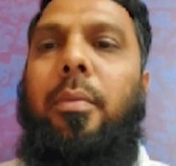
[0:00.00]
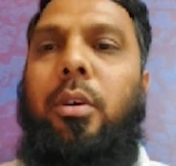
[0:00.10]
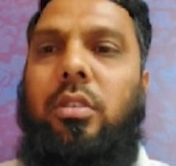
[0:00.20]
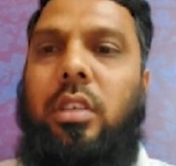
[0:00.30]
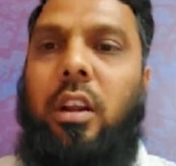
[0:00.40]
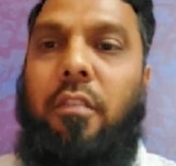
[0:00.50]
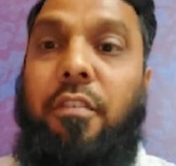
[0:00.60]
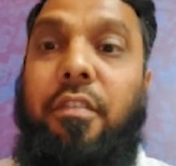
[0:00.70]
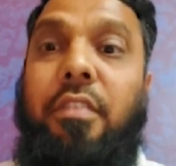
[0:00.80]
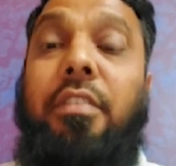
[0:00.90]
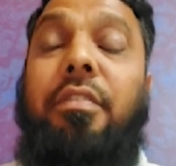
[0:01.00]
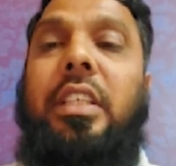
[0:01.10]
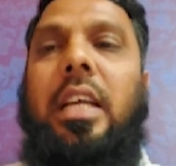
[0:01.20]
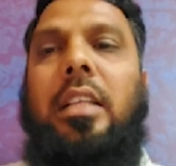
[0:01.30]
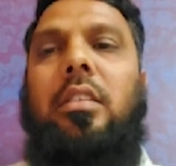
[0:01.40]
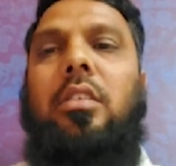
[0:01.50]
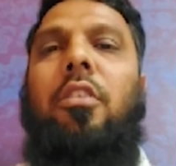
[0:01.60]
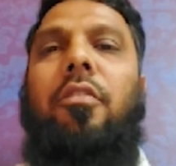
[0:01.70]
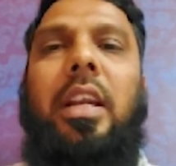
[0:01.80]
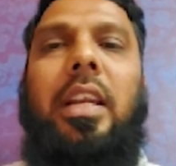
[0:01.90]
Because there are 50-50 chances
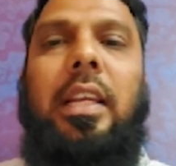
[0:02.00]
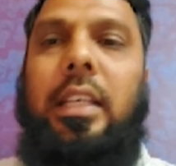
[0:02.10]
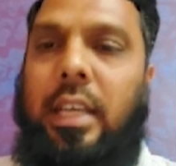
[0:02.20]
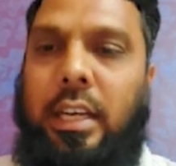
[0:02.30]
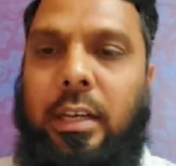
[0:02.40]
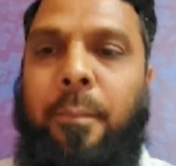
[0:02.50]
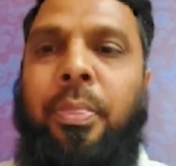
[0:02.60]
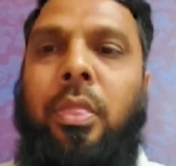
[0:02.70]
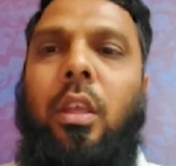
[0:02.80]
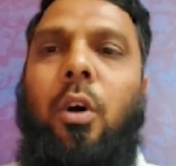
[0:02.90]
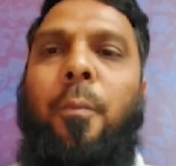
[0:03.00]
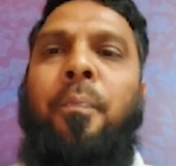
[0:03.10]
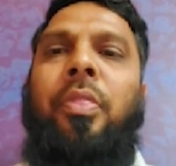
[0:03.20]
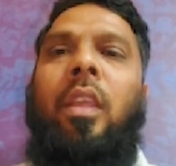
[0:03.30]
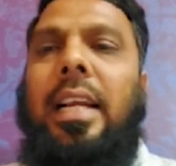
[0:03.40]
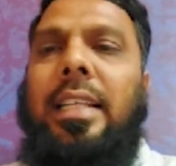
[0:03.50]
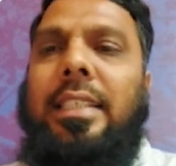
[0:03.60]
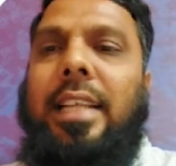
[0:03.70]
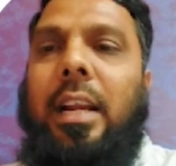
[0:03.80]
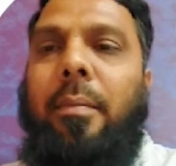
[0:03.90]
of getting correct. Now, second
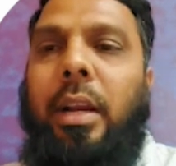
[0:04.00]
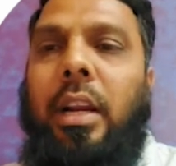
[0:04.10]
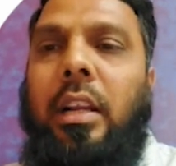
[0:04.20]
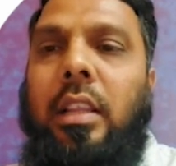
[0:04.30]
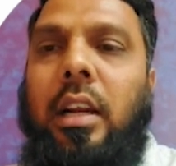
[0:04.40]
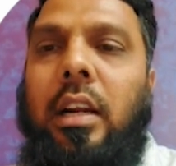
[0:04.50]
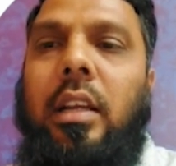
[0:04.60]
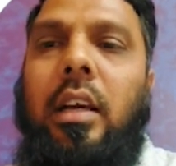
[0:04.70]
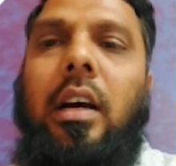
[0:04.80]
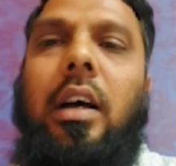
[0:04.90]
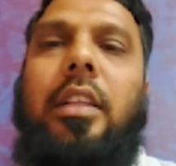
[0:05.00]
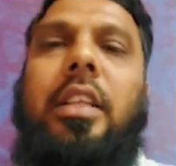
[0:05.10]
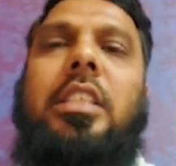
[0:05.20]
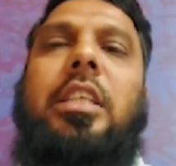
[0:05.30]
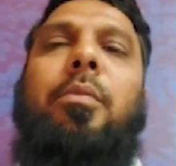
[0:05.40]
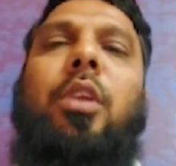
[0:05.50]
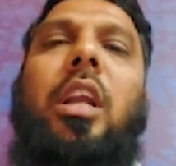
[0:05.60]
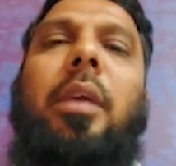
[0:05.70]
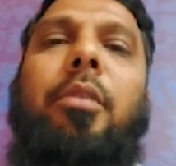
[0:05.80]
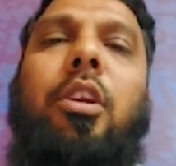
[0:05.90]
statement that they
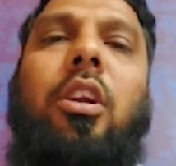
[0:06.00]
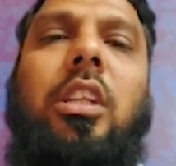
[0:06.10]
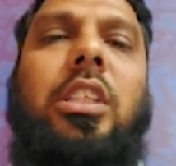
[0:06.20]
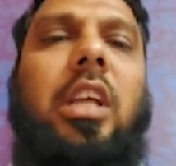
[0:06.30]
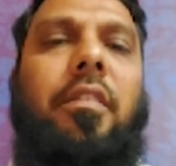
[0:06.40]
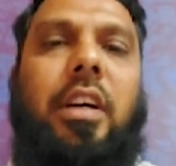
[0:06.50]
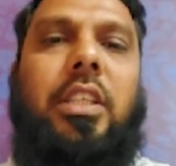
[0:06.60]
stimulate immunological